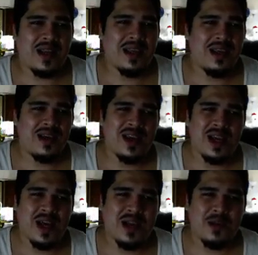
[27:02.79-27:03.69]
You can
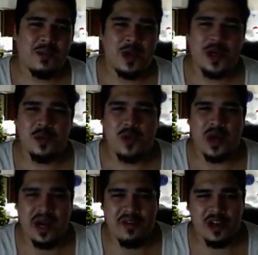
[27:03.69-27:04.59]
kind of put them
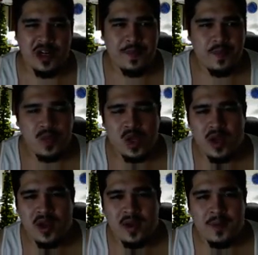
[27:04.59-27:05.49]
wherever.
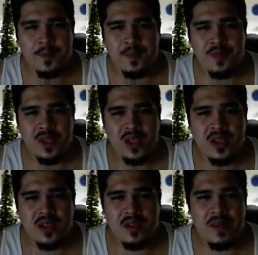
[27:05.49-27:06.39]

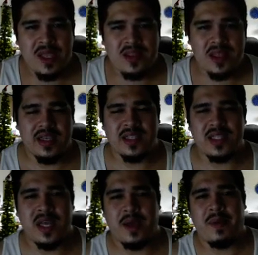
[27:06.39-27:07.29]
The main thing is
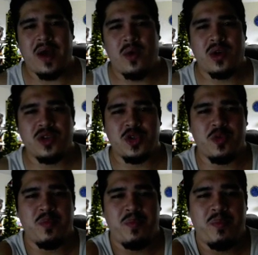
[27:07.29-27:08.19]
that power. So
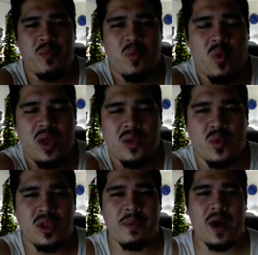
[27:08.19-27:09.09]

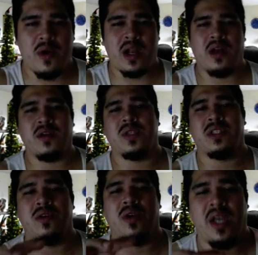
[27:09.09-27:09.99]
what the power conduits
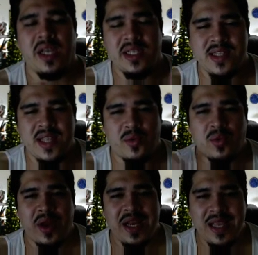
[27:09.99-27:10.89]
do is they
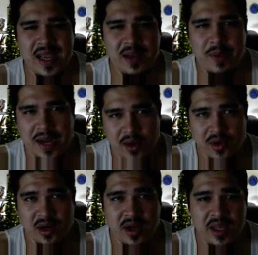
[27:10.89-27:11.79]
radiate
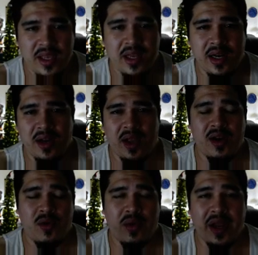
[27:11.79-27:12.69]
power in
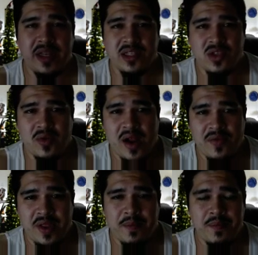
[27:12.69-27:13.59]
a radius around
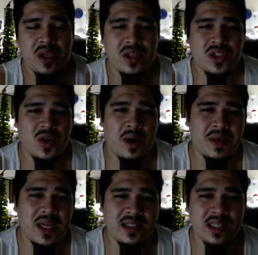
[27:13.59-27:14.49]
them. So I'm
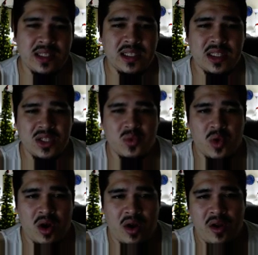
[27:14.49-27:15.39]
connecting it to this
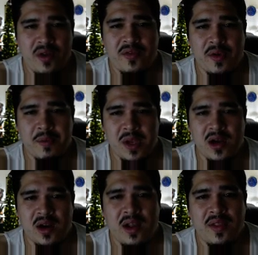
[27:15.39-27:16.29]
wall. From
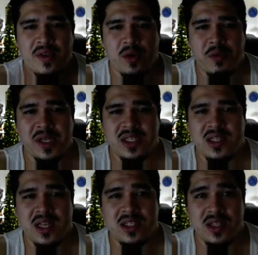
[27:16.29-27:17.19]
here, there will be a
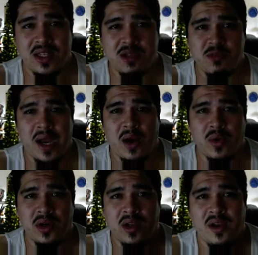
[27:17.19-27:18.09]
section that's
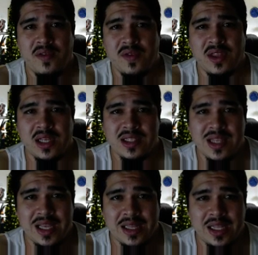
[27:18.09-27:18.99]
powered for things
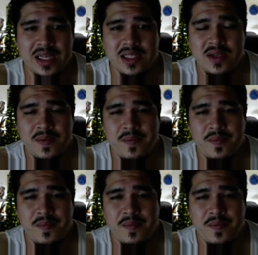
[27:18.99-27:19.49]
like lights.